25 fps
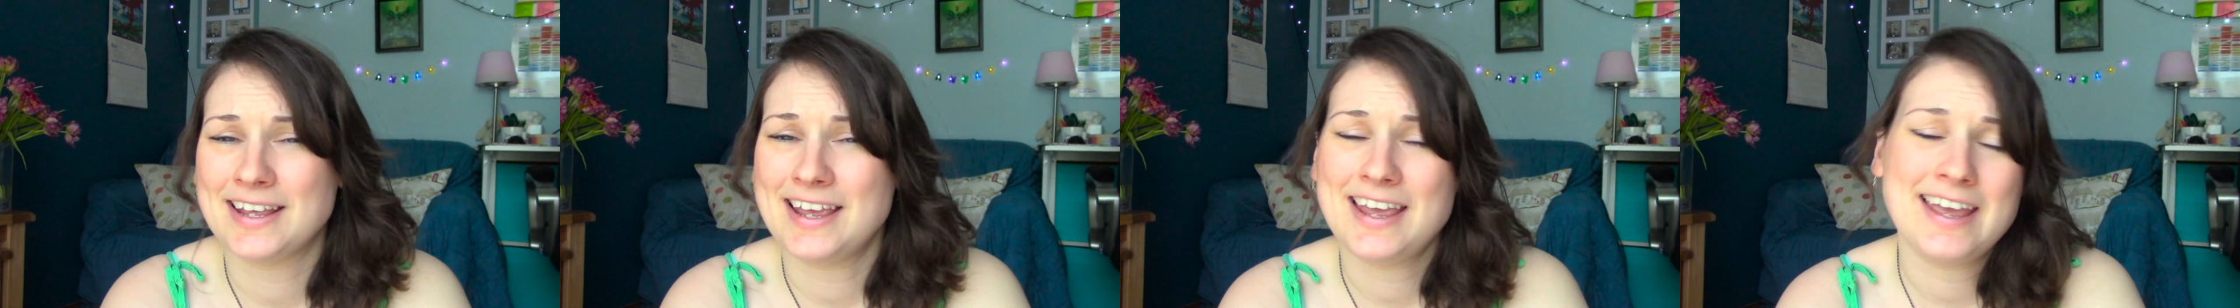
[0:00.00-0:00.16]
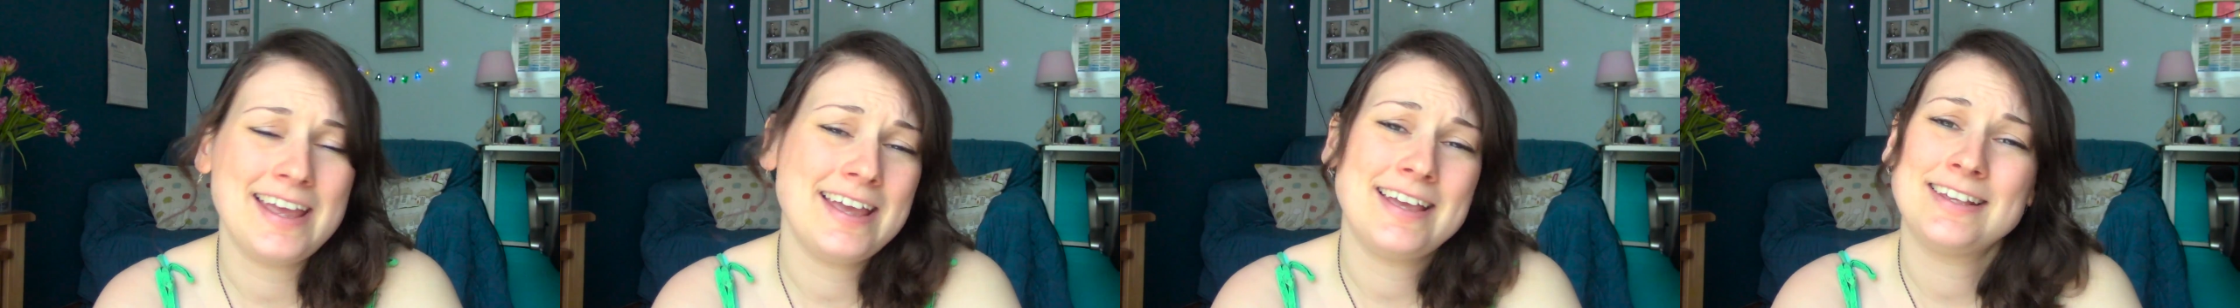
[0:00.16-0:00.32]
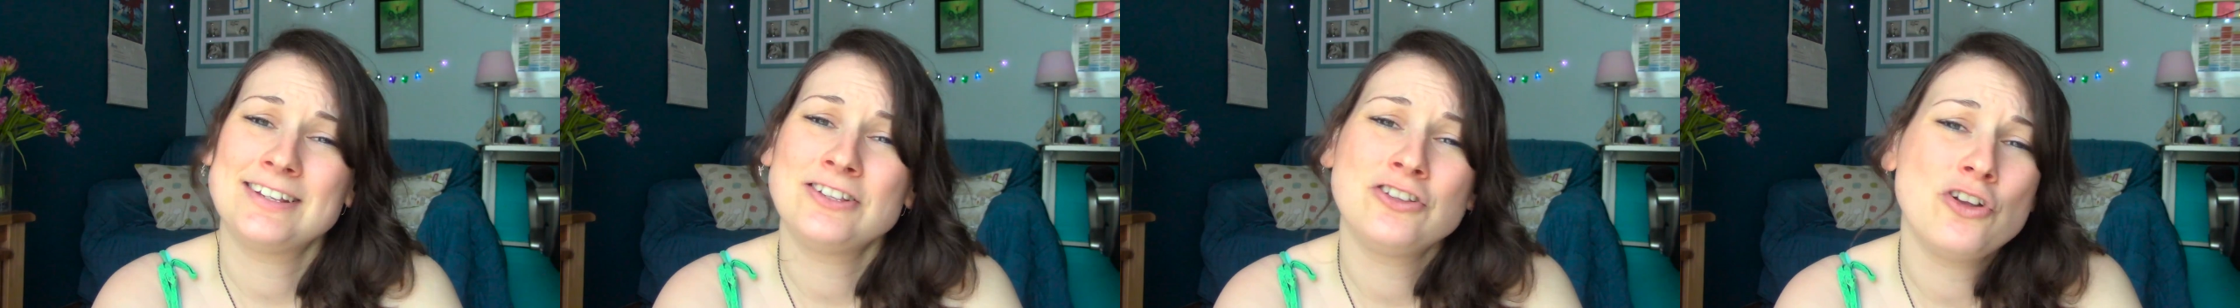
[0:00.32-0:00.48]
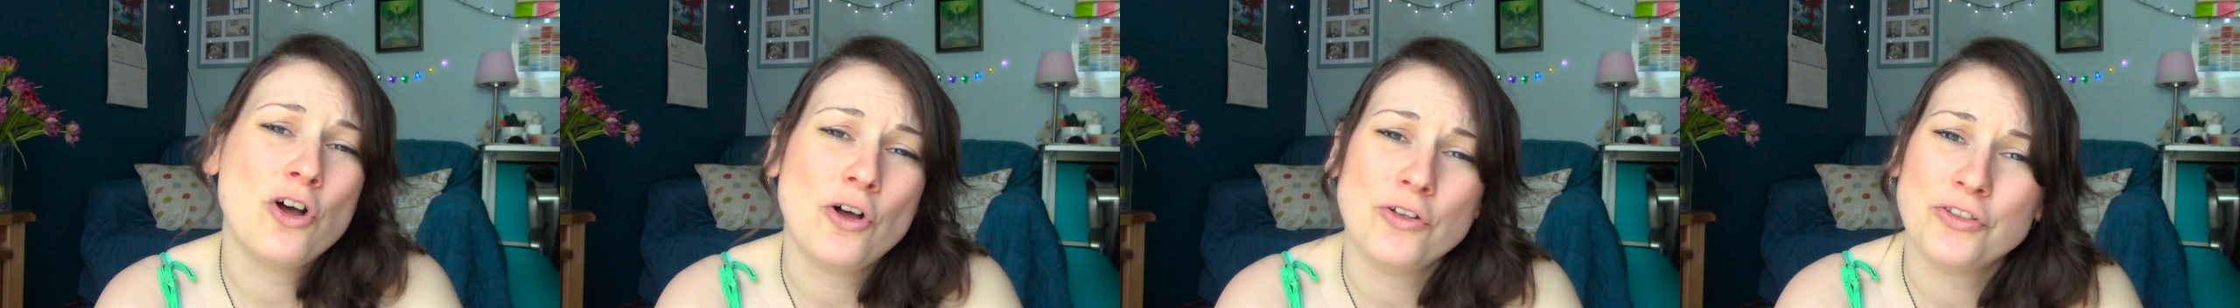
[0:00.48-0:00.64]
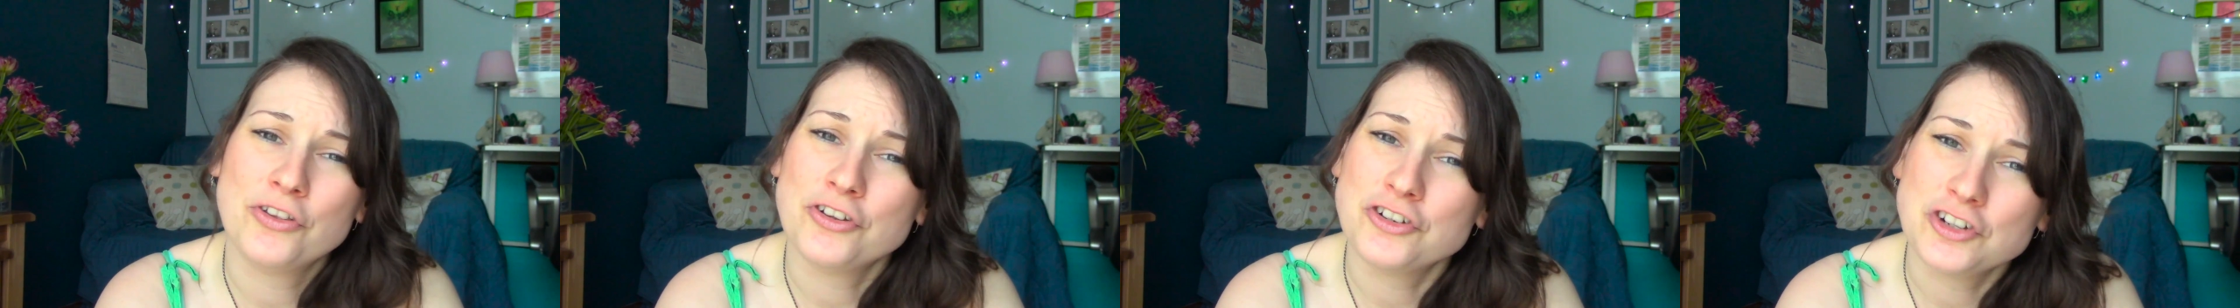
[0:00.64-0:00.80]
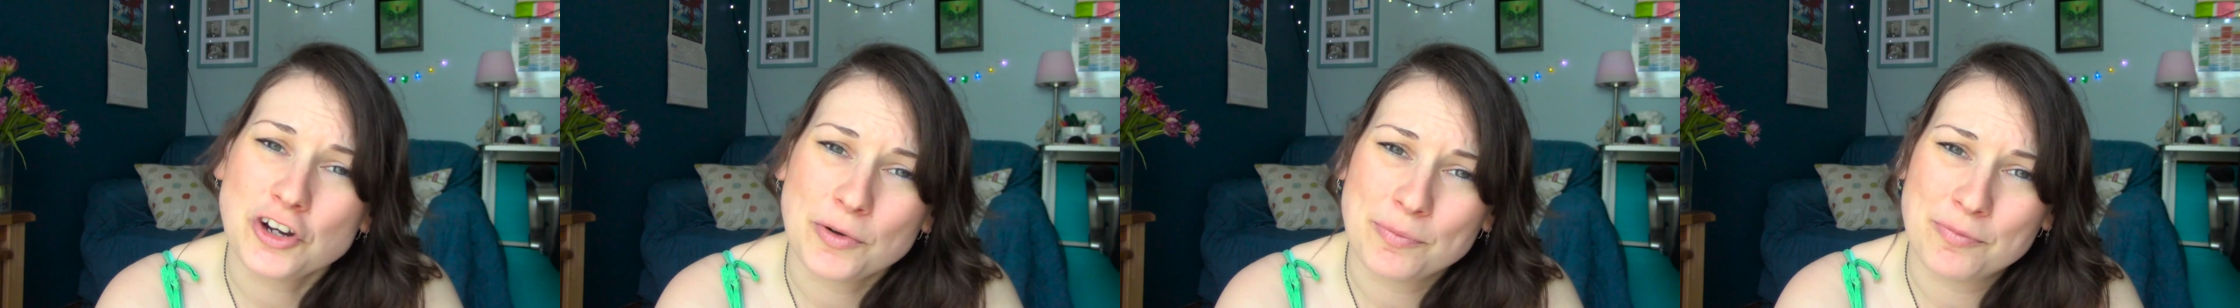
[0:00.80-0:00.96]
it is not
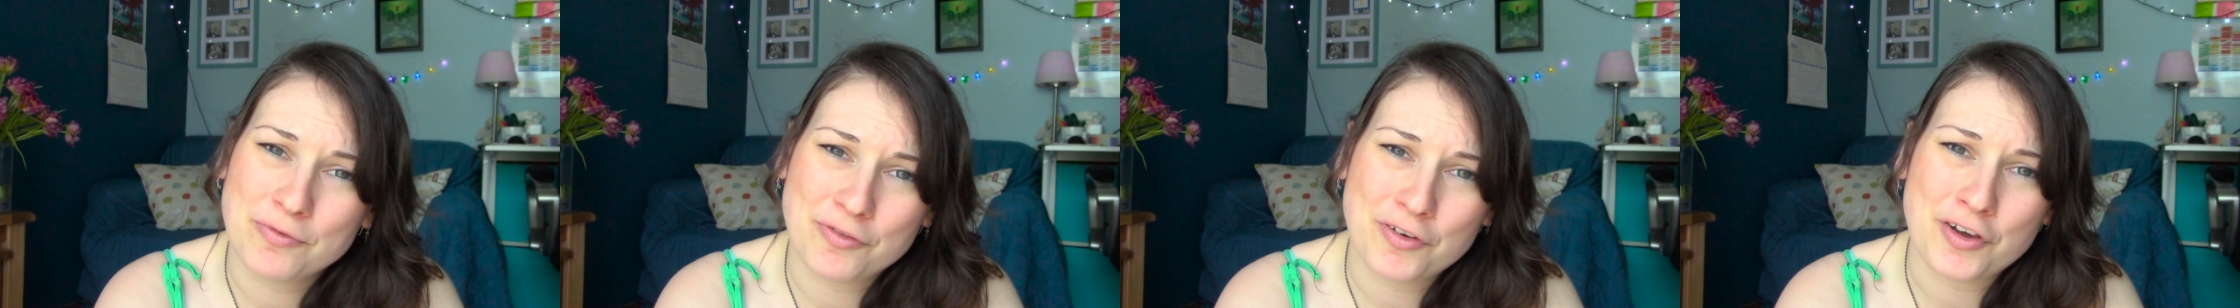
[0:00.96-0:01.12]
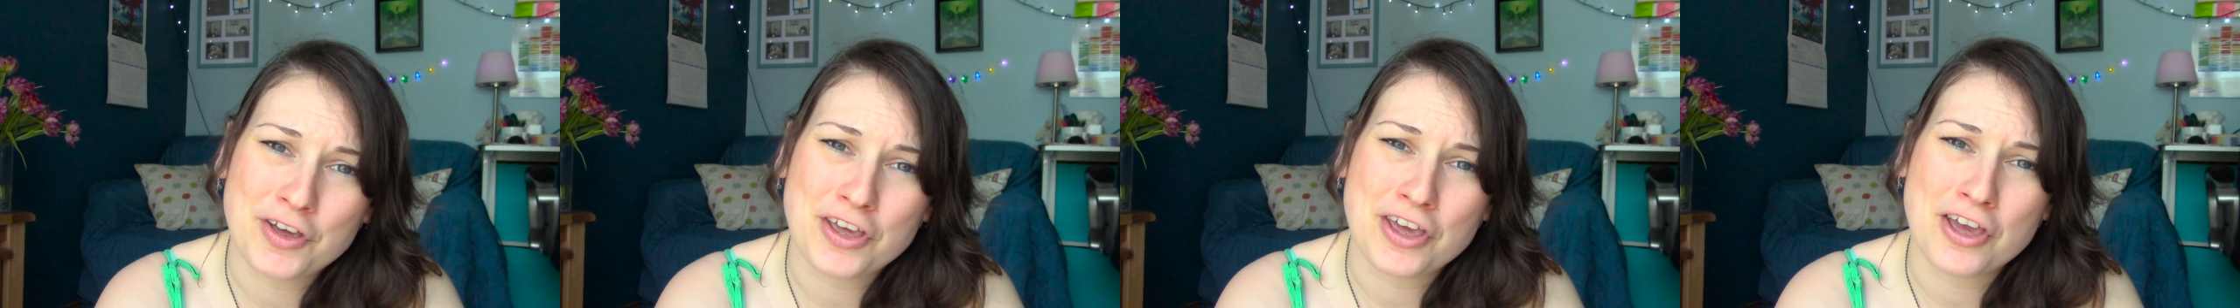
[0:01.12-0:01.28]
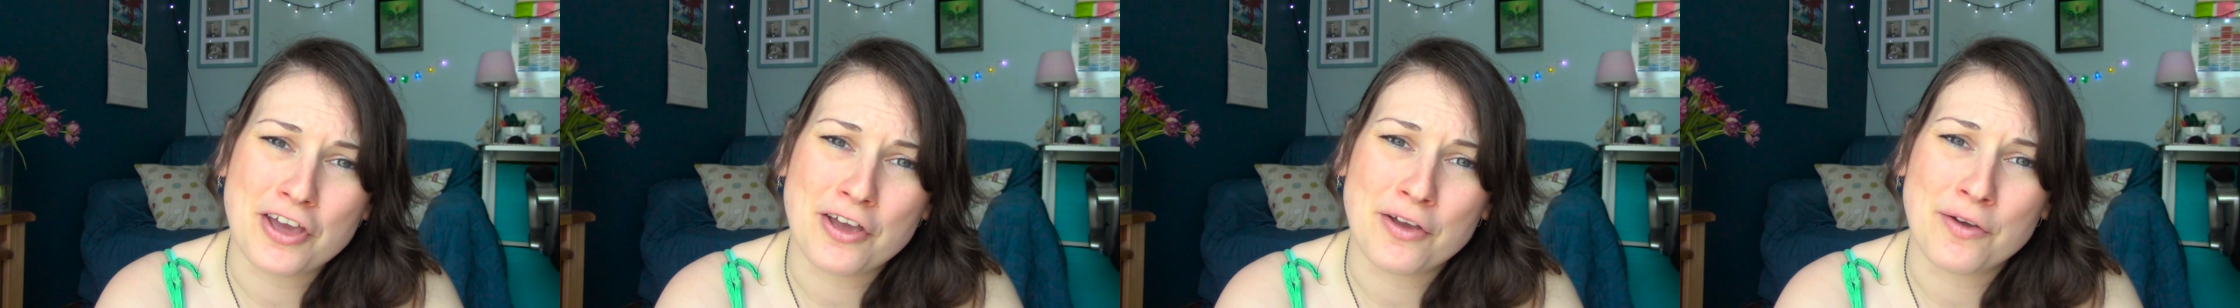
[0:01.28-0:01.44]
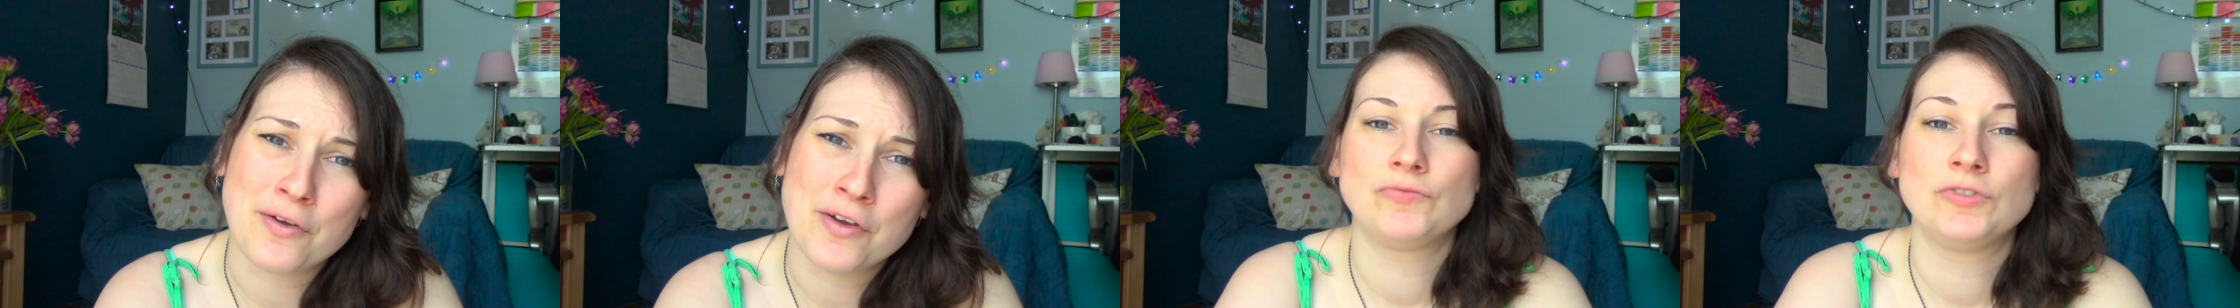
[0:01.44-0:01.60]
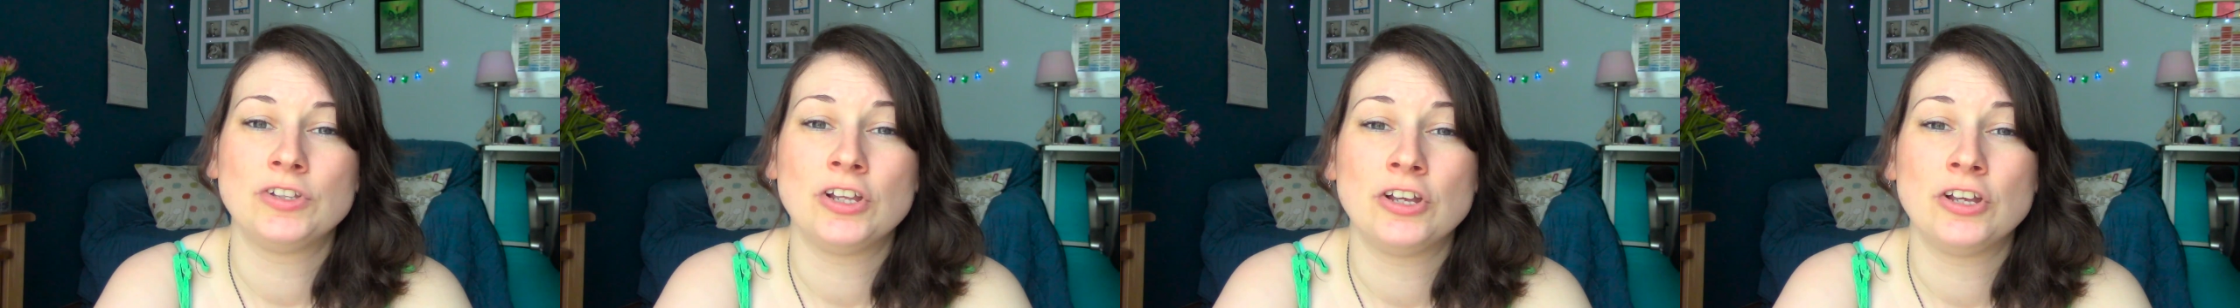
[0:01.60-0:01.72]
the job for you.